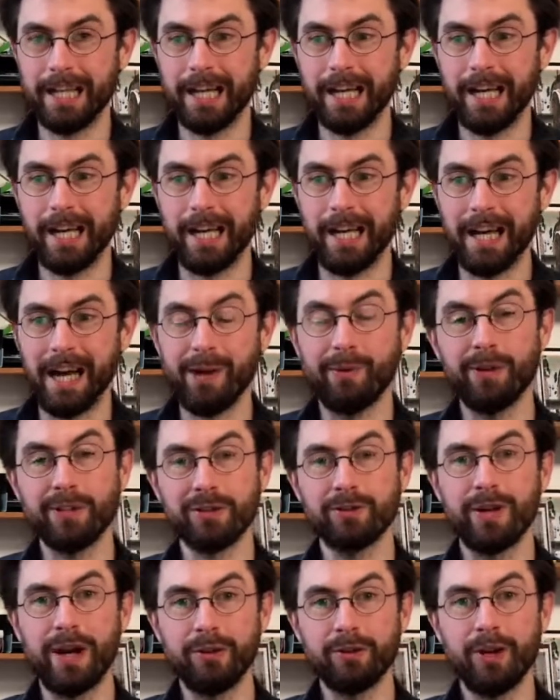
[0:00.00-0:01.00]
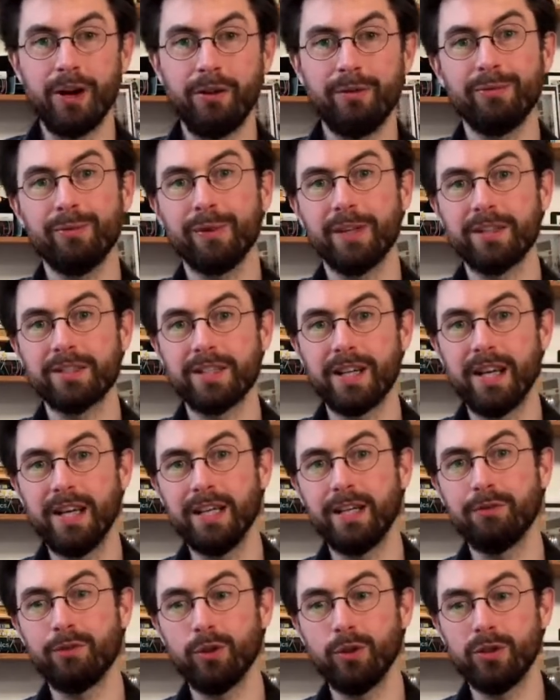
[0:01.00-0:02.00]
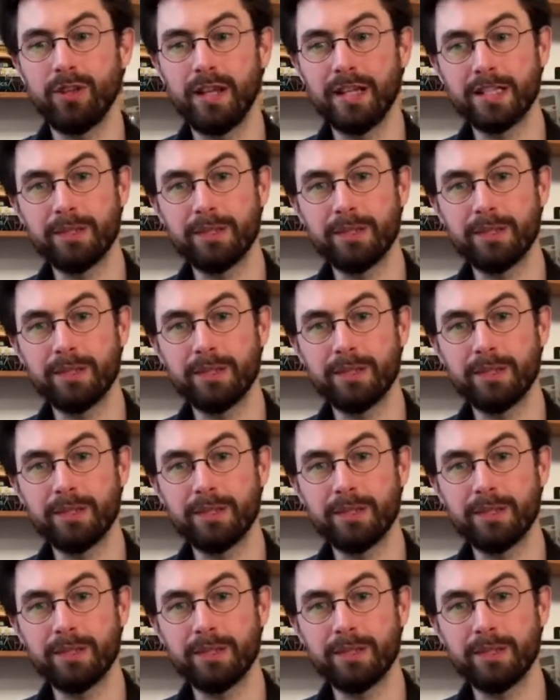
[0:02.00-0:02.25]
I want to round off with saying a few things